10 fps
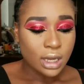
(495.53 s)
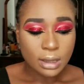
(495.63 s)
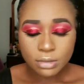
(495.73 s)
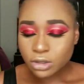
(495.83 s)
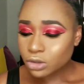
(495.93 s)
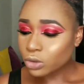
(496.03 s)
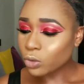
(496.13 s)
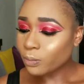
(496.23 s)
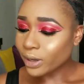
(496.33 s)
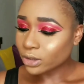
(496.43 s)
I'm gonna
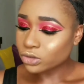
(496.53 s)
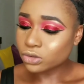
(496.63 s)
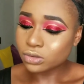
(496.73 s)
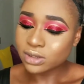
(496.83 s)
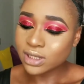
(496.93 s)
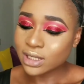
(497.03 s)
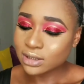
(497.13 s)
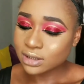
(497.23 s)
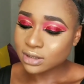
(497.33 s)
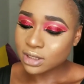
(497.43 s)
go back to
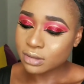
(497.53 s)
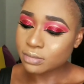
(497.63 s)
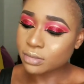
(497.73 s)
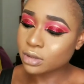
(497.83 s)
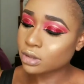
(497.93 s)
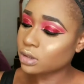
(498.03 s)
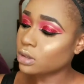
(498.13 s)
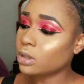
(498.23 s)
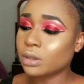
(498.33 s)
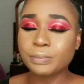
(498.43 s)
that same
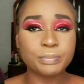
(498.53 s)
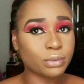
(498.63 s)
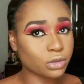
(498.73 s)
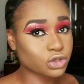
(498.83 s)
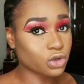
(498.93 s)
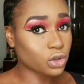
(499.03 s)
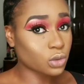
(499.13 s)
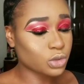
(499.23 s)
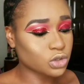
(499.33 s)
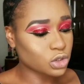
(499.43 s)
blush
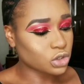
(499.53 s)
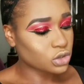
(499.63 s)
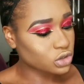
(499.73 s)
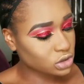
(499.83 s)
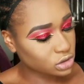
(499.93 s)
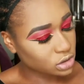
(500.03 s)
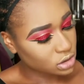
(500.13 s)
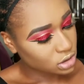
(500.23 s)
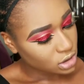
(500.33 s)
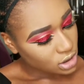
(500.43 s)
color which you used,
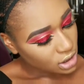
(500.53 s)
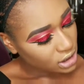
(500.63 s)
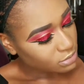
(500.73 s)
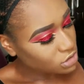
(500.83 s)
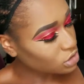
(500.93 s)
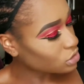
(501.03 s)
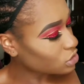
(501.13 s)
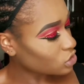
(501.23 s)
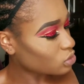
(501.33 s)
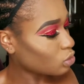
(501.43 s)
and I'm just gonna
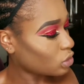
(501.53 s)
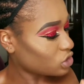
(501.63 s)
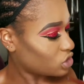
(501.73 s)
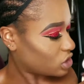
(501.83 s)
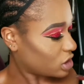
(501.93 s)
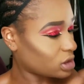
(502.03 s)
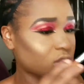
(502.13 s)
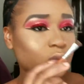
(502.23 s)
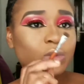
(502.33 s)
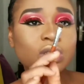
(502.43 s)
smudge
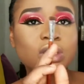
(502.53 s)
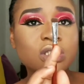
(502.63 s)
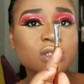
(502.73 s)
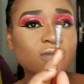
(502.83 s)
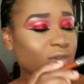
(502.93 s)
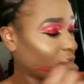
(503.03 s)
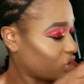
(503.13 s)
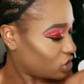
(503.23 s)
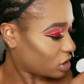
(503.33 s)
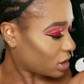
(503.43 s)
it with this flat
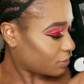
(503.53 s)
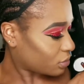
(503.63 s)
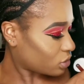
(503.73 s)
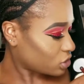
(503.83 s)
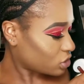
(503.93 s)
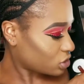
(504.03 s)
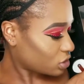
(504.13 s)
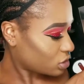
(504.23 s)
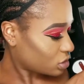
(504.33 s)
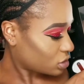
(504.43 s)
shader
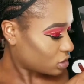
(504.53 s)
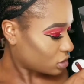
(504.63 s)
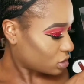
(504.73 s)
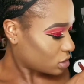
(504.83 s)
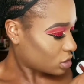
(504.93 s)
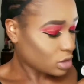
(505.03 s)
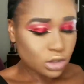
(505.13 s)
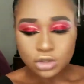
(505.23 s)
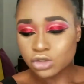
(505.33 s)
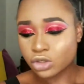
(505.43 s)
brush
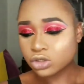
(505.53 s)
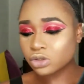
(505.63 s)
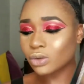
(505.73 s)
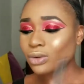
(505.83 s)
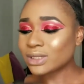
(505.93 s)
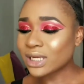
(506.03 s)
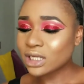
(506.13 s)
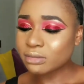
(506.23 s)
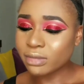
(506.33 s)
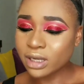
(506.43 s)
just
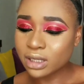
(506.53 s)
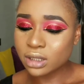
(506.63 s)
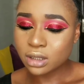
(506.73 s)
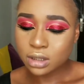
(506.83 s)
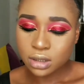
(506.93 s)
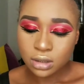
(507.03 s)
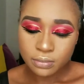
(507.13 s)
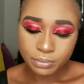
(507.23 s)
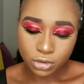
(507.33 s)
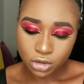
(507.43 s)
underneath my
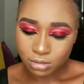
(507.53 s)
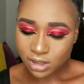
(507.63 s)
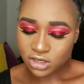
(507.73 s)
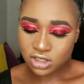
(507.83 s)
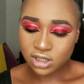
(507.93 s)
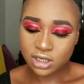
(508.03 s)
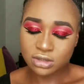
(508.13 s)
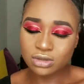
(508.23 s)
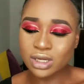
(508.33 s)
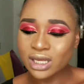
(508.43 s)
bottom lash
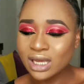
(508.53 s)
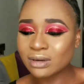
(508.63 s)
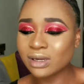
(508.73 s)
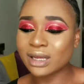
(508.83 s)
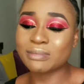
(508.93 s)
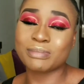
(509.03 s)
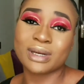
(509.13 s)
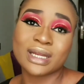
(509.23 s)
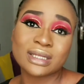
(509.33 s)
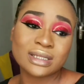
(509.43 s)
line, so that it kind of like
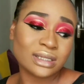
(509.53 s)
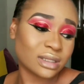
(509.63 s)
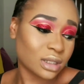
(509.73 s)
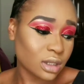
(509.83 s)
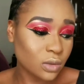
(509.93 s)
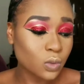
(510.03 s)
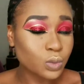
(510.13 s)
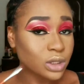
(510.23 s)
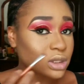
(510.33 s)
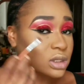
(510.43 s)
blends
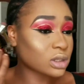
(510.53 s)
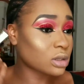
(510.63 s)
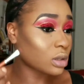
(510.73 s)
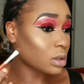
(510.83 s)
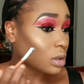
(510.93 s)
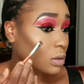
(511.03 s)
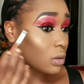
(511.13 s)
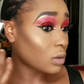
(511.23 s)
with the